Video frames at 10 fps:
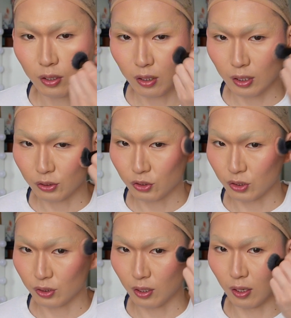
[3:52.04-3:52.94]
That's
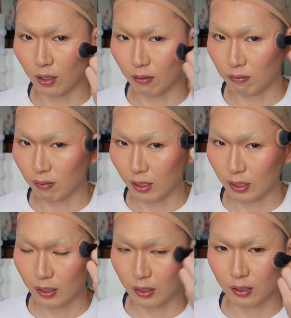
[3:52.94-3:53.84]
just lovely.
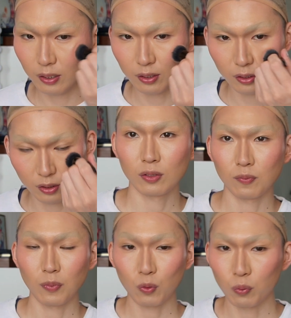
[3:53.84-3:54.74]

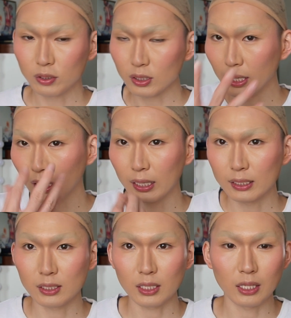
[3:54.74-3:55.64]
Once the
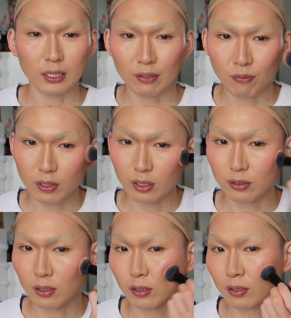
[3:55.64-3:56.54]
highlight's in, everything's
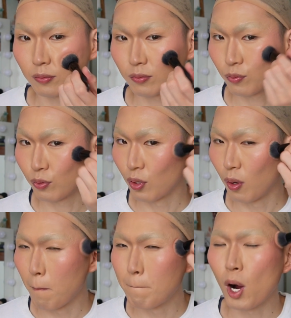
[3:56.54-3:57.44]
gonna
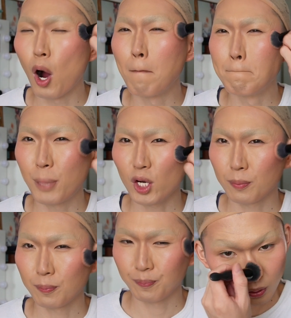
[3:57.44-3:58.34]
pop.
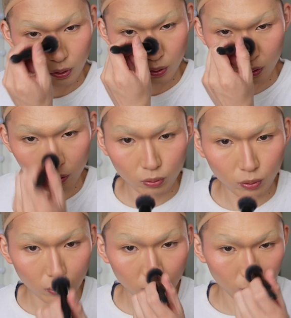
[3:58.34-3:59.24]
Do a
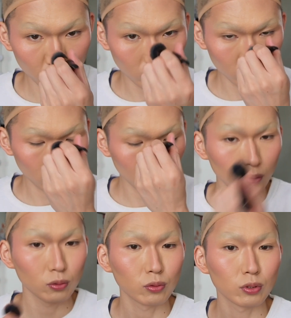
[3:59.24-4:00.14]
little bit on the
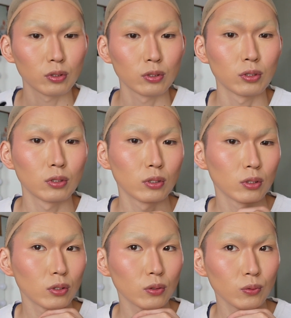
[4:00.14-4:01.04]
nose.
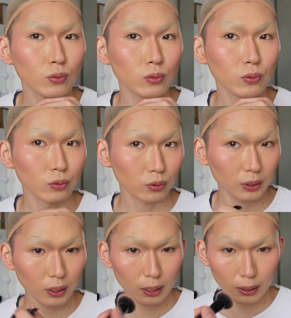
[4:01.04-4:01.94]
Ooh, you
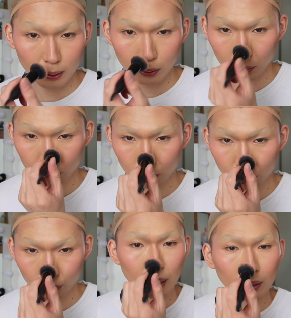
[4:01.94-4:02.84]
see that? I